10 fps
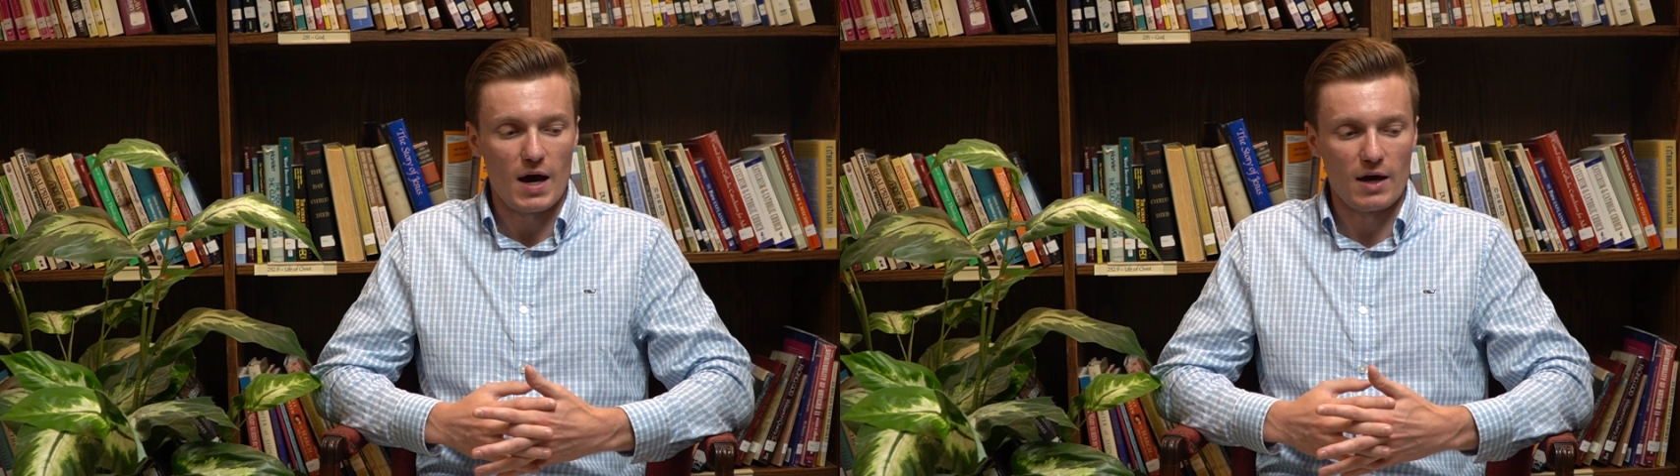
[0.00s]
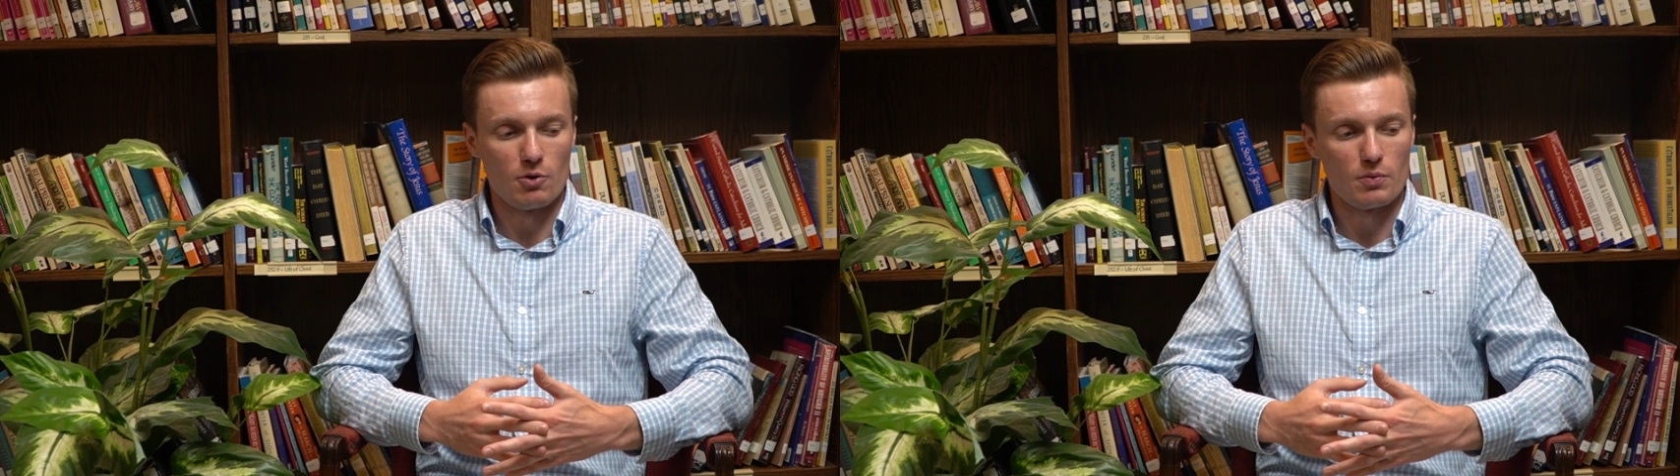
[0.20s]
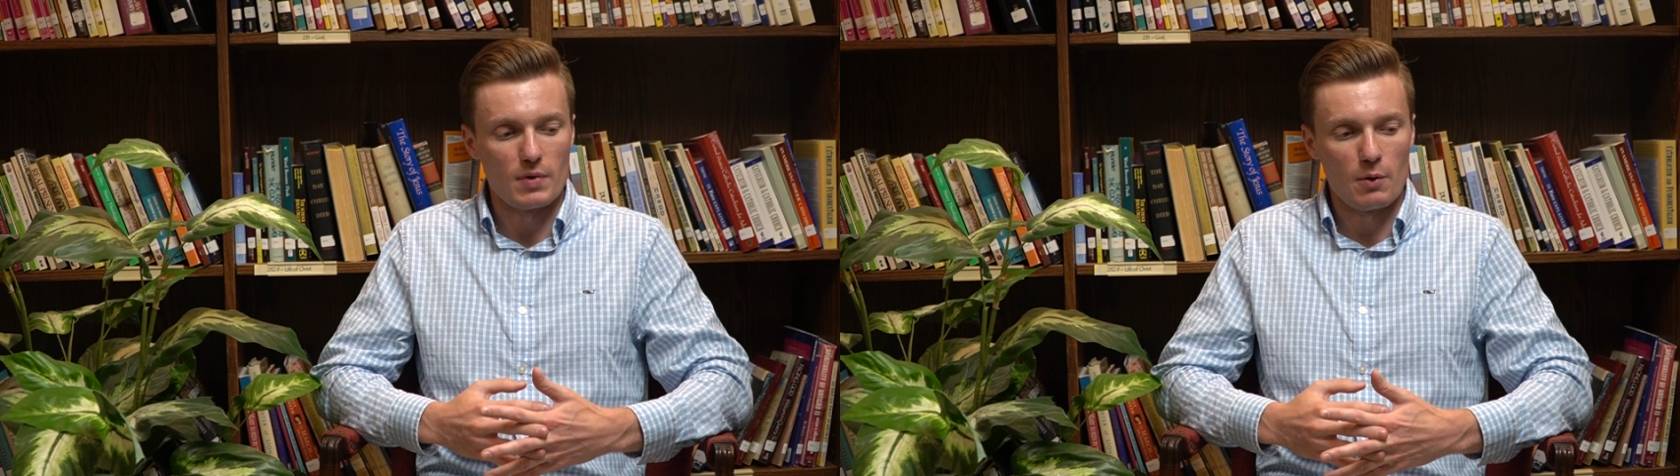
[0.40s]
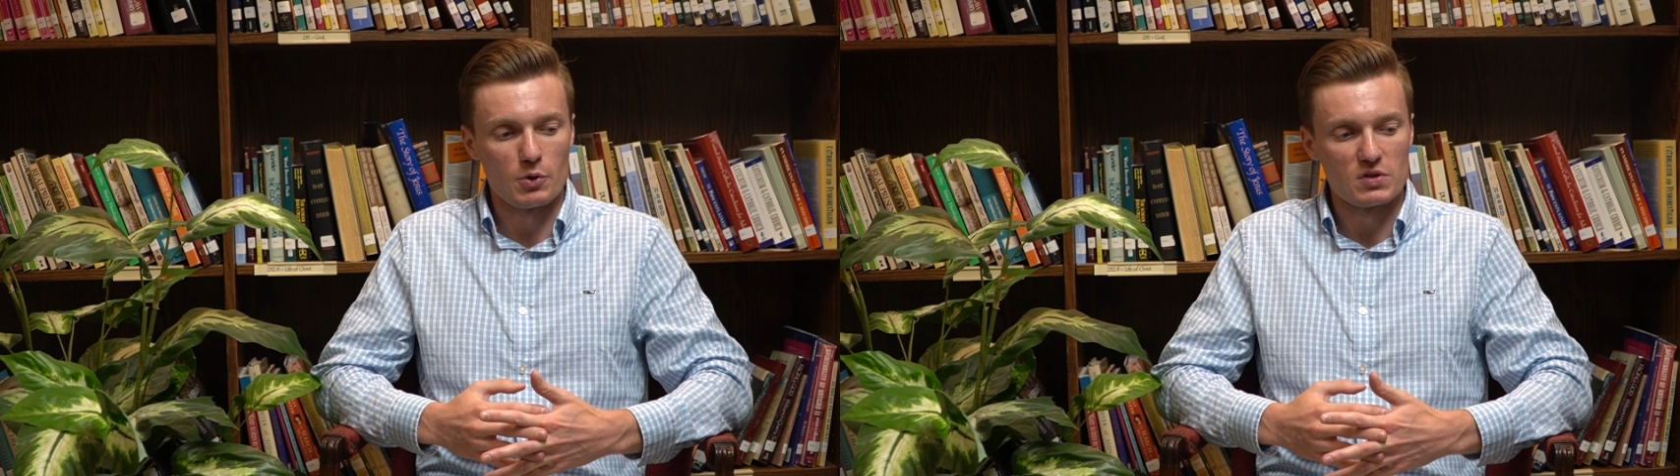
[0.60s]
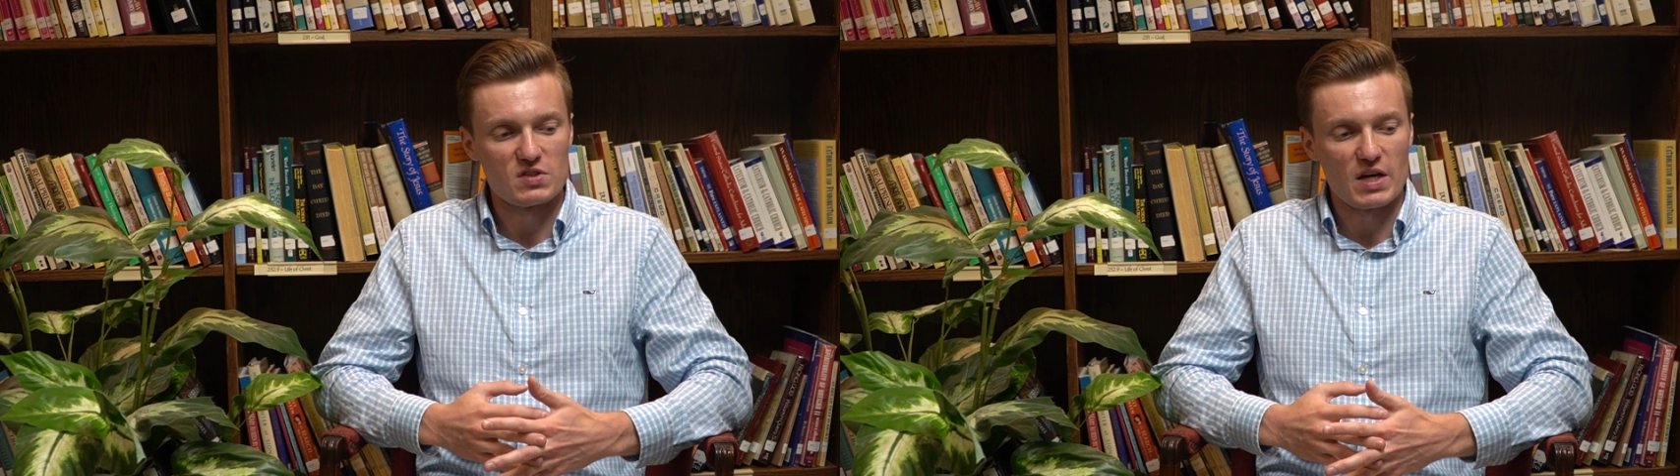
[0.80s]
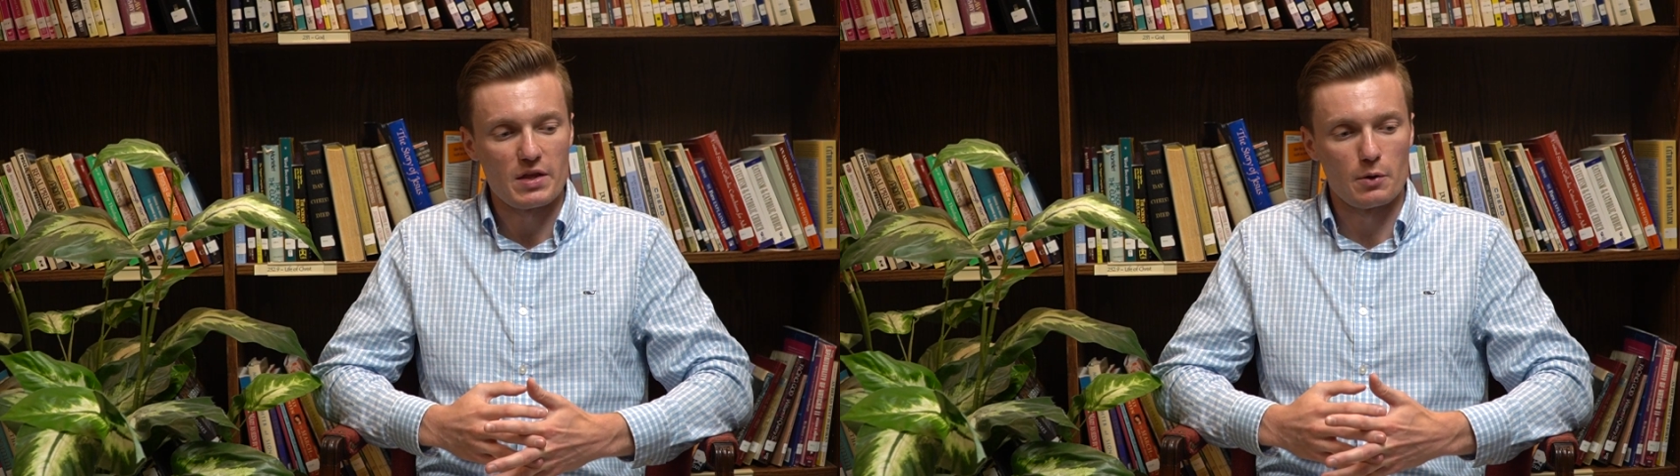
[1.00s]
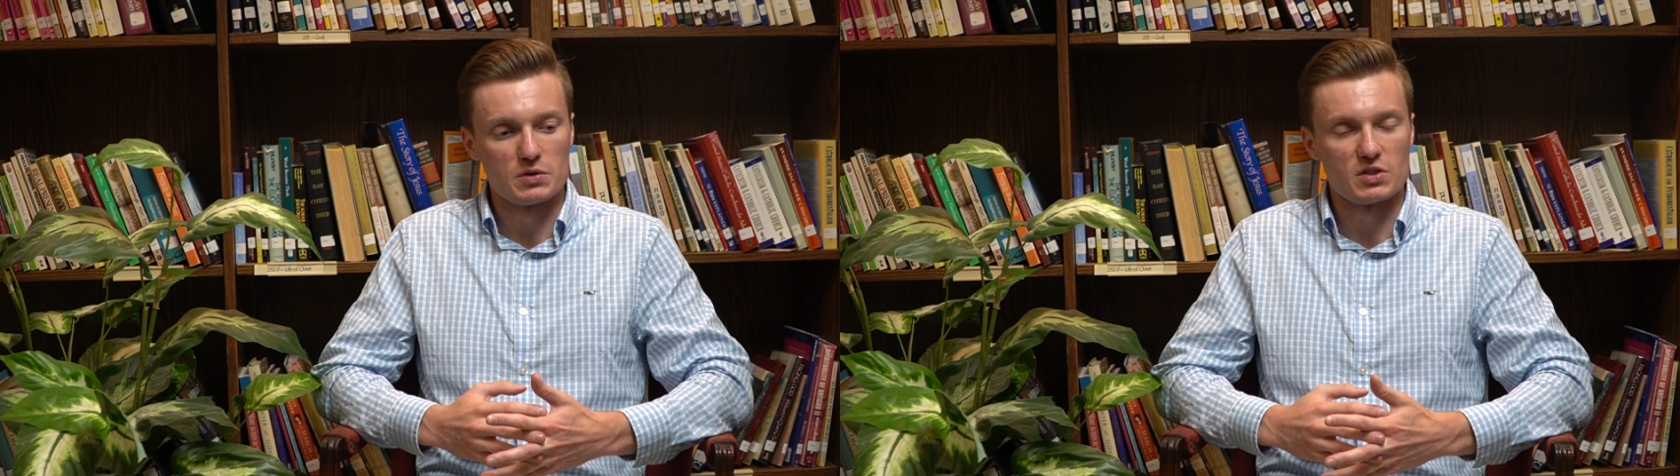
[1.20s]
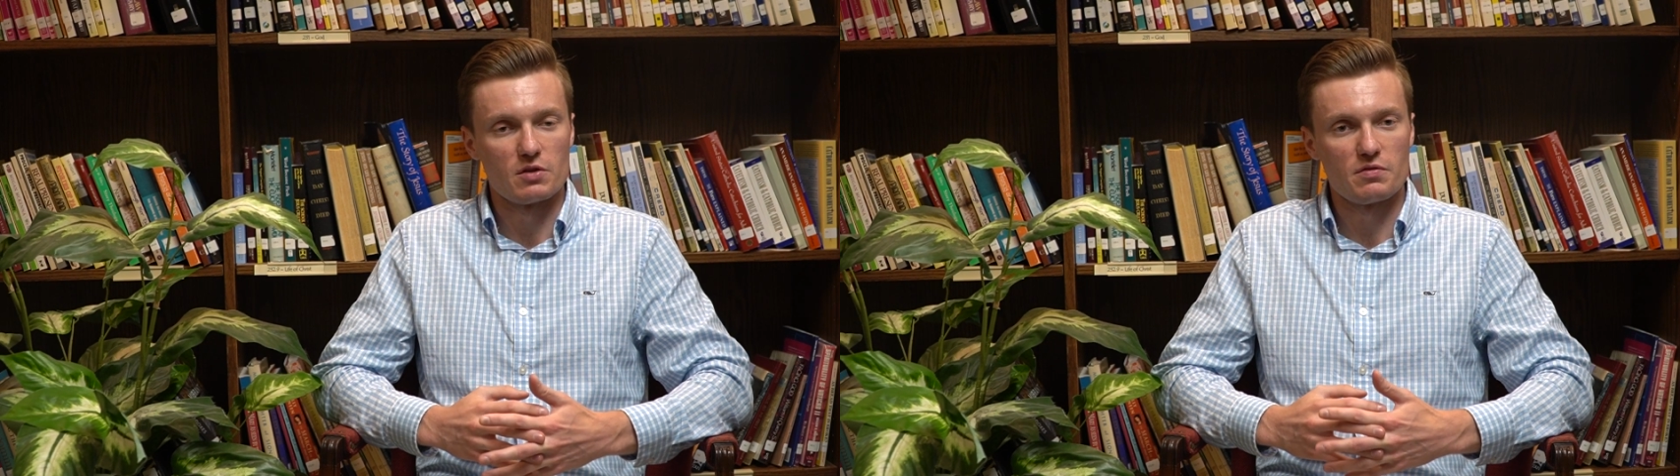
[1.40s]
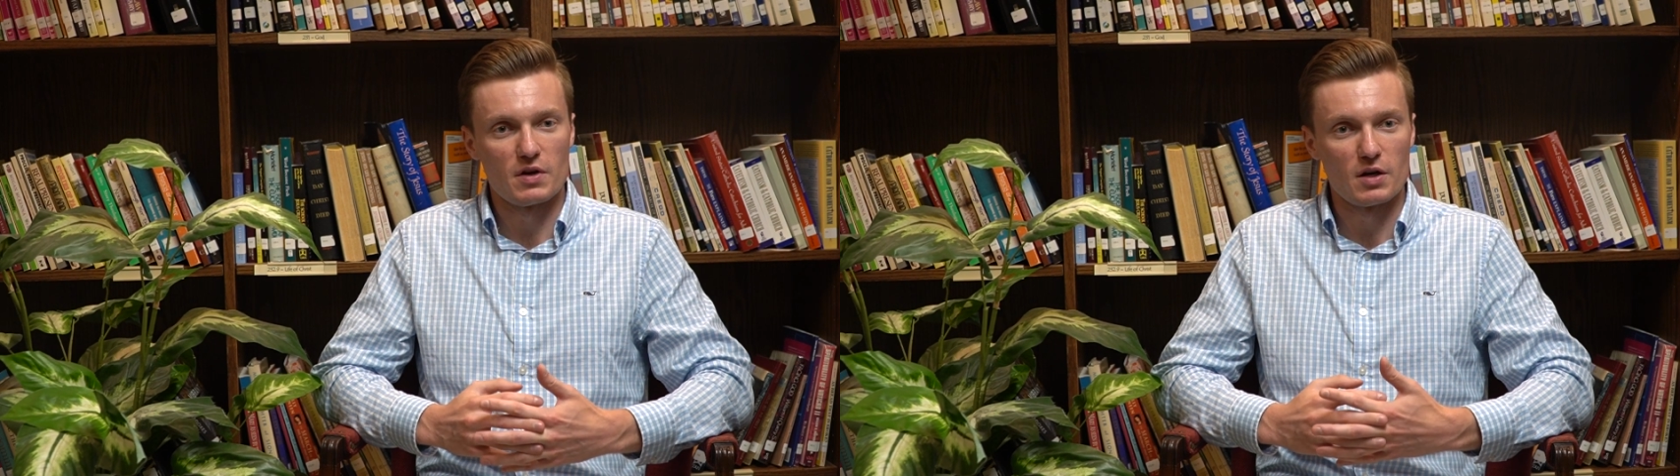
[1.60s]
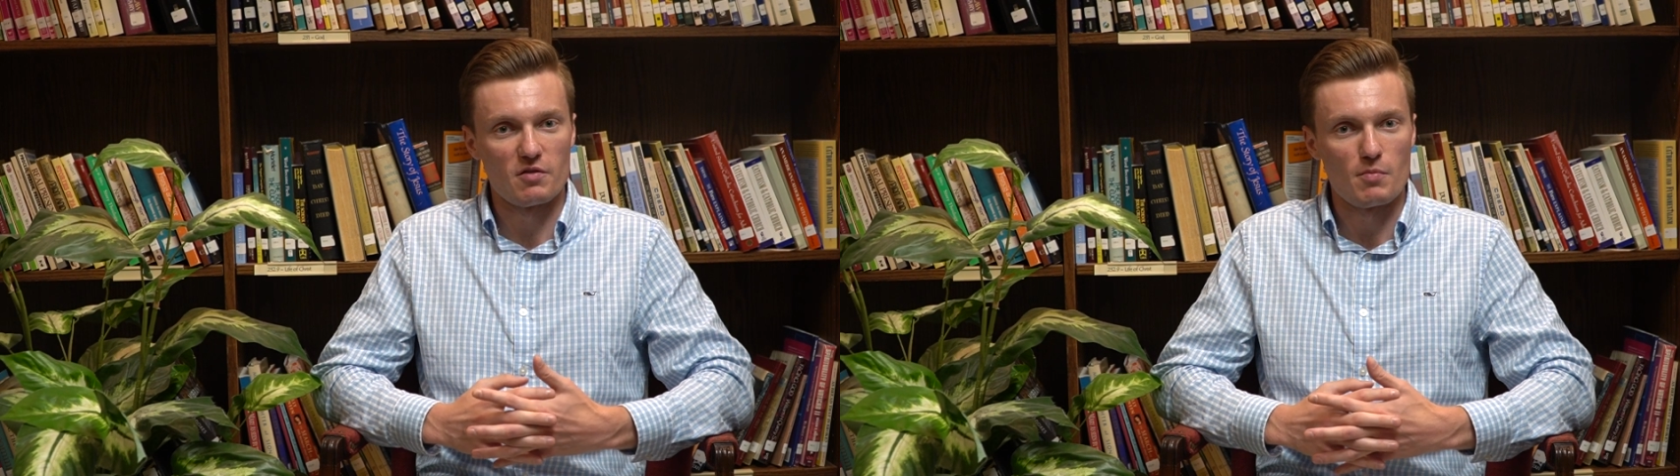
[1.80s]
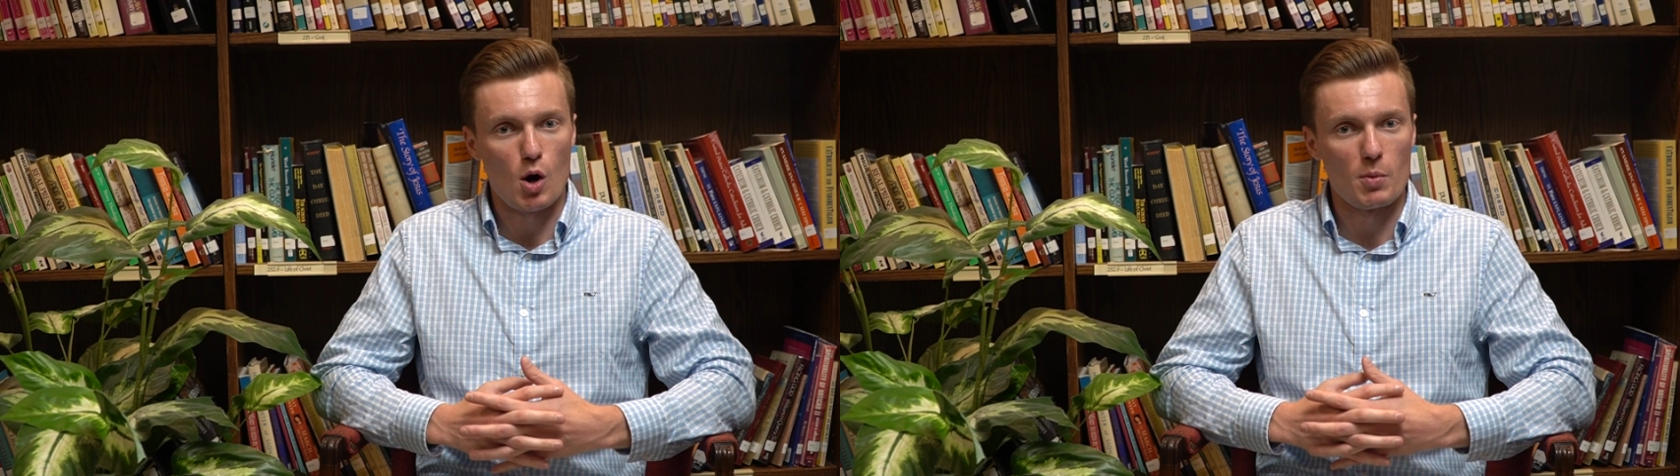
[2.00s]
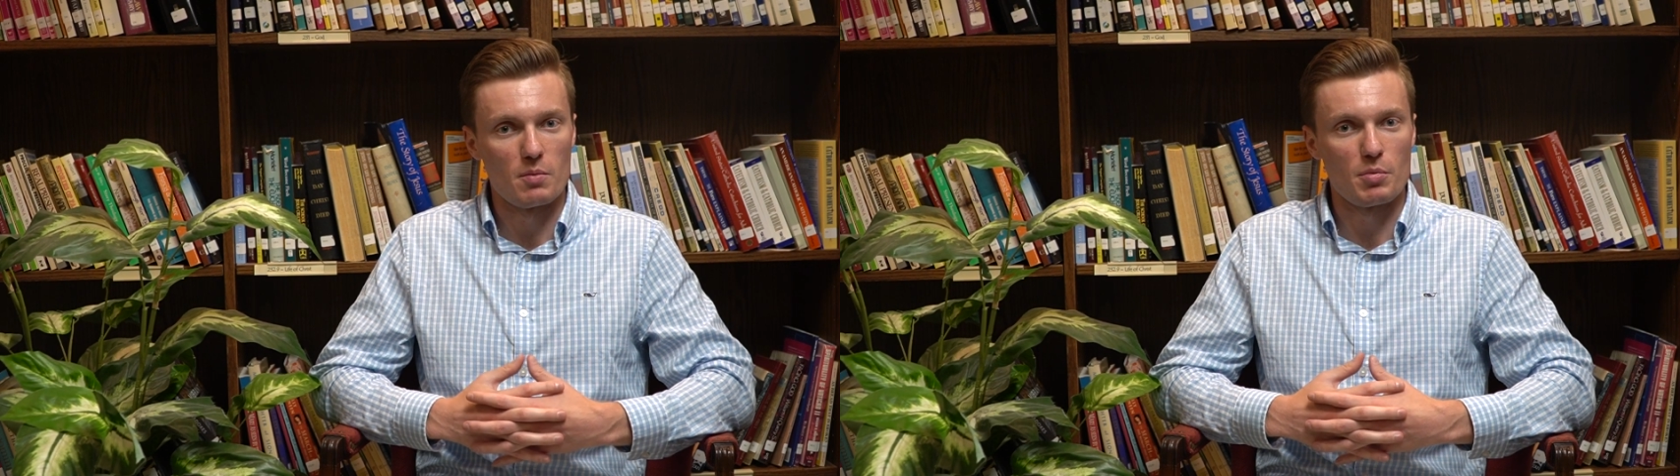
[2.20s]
I wouldn't say there was a definitive moment,